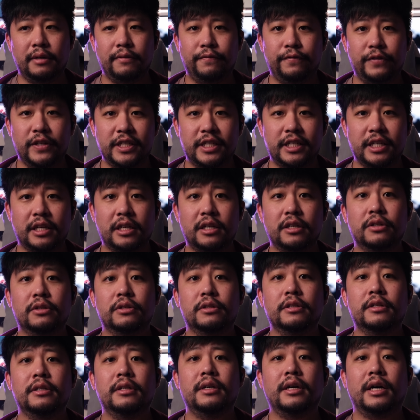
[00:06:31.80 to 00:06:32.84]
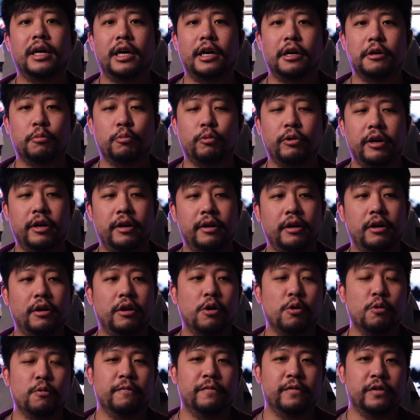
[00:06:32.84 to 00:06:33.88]
physical hardware
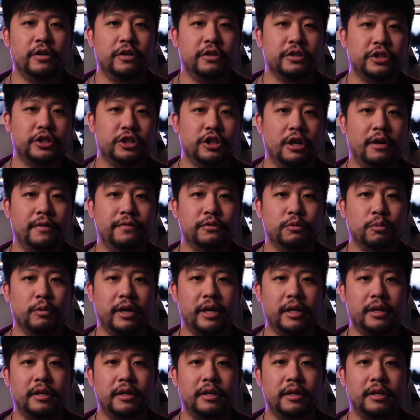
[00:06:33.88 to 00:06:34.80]
over software.